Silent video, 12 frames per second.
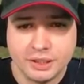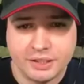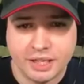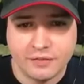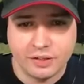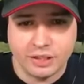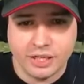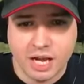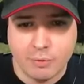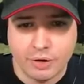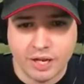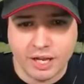Definitely
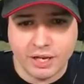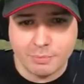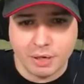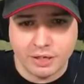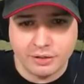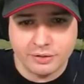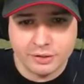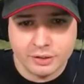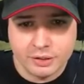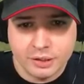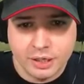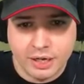not what I had in mind.
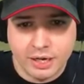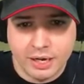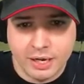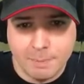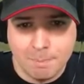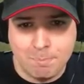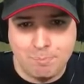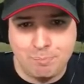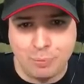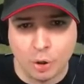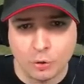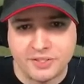And
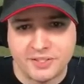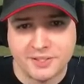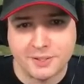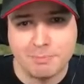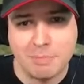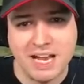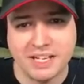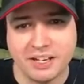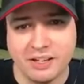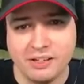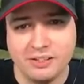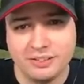boots! My
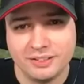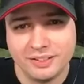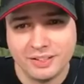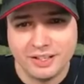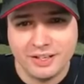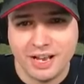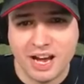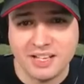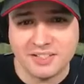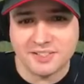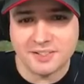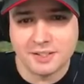kill!
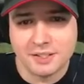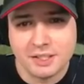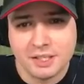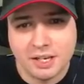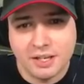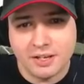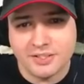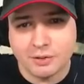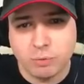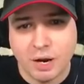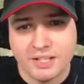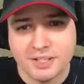Nice! There's
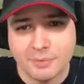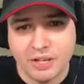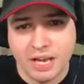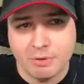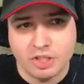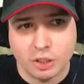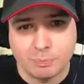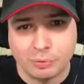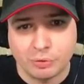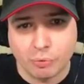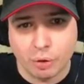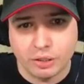quite some damage
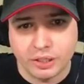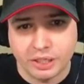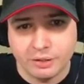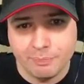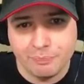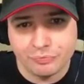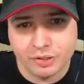output rolling in.